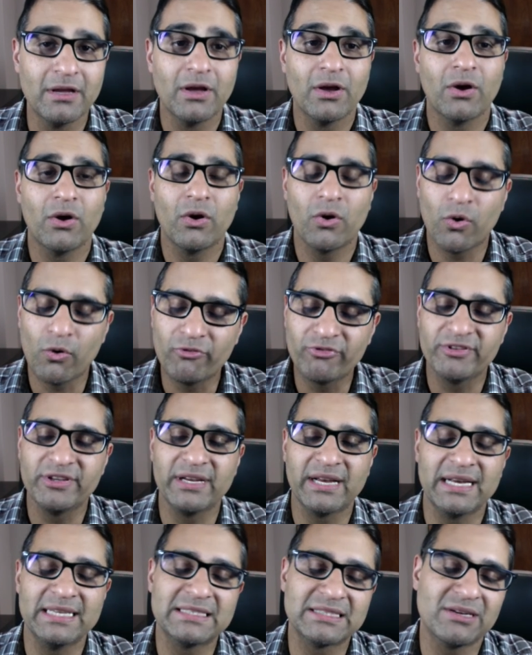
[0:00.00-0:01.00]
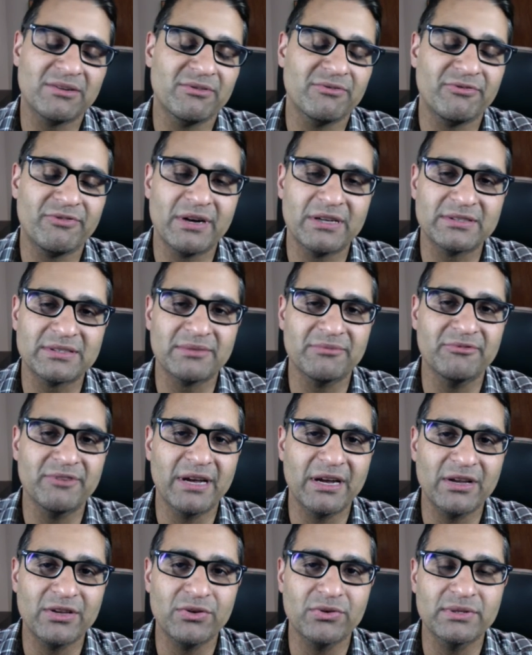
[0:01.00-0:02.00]
Hopefully you guys found some
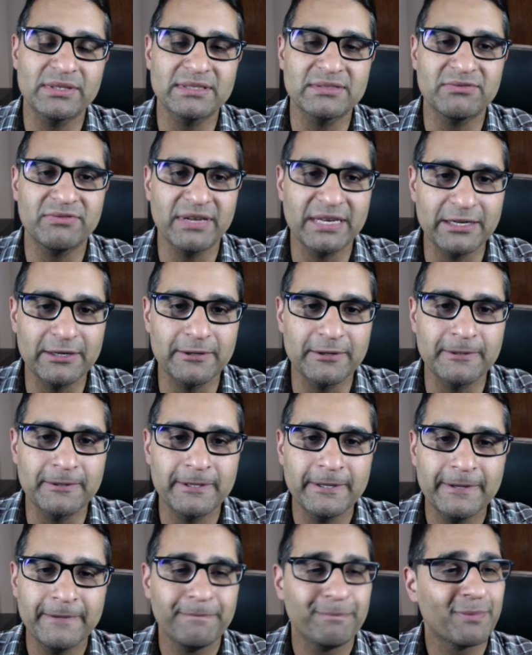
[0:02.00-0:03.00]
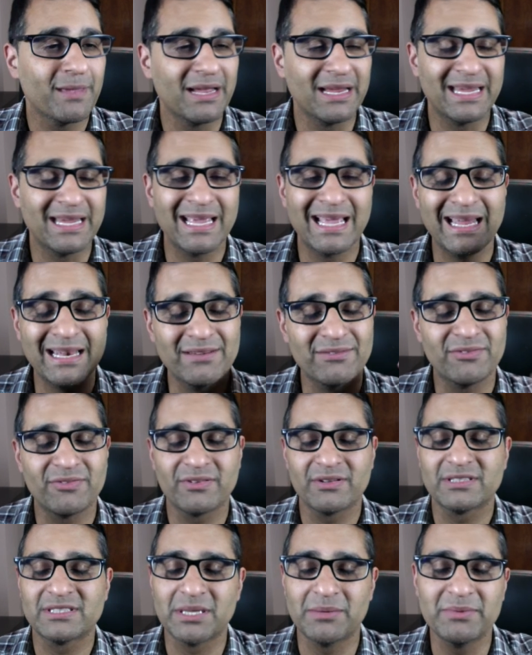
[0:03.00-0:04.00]
value in this video. Again,
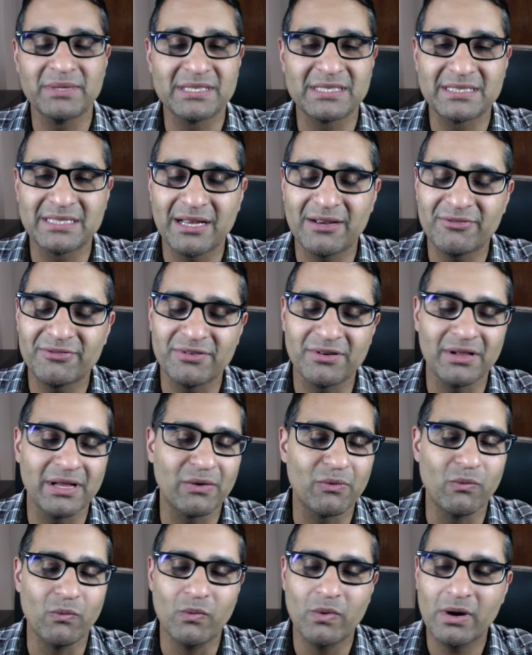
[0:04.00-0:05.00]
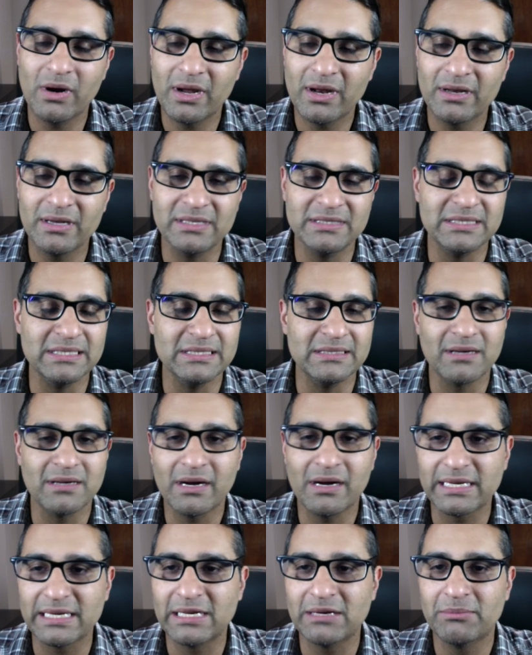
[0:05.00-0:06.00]
if some of the stuff you're like, what is he
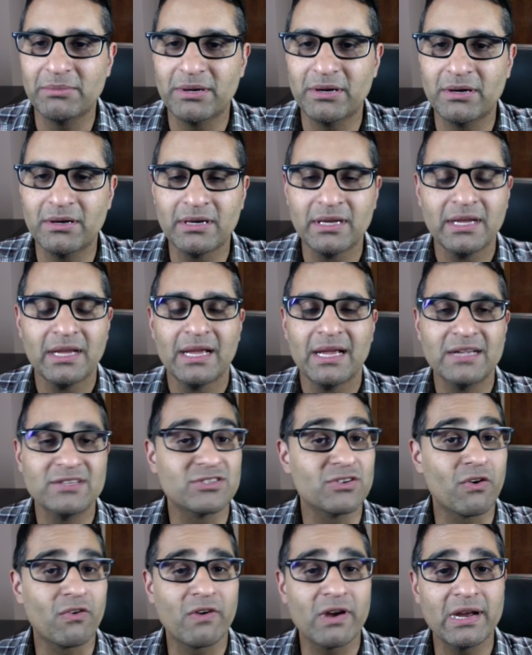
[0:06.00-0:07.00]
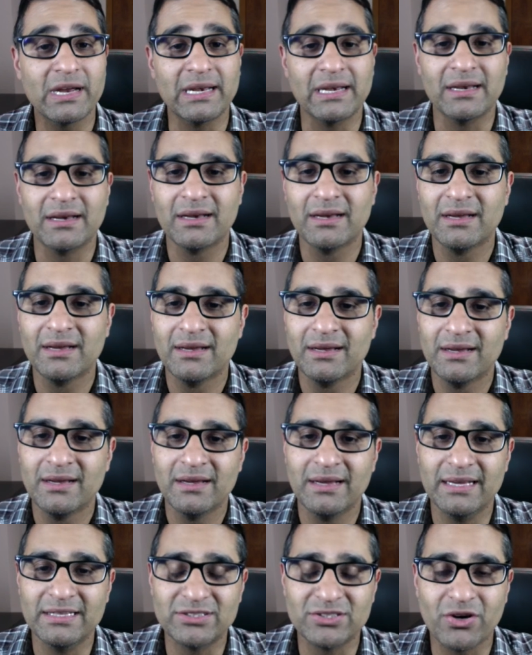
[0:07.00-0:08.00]
talking about? It's all right.
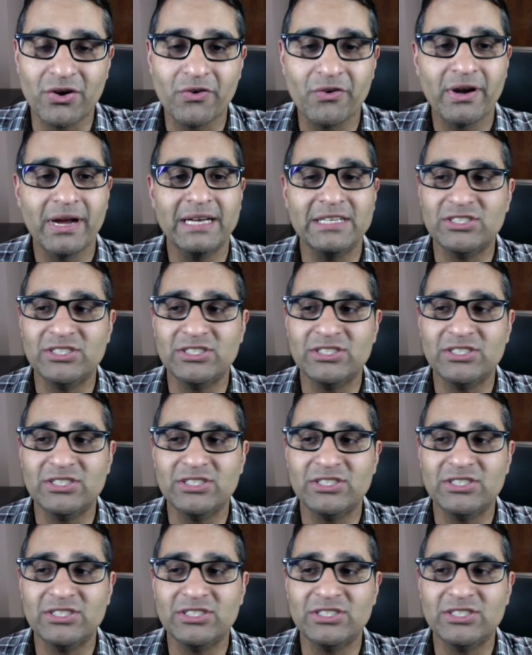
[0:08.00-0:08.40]
It's all right.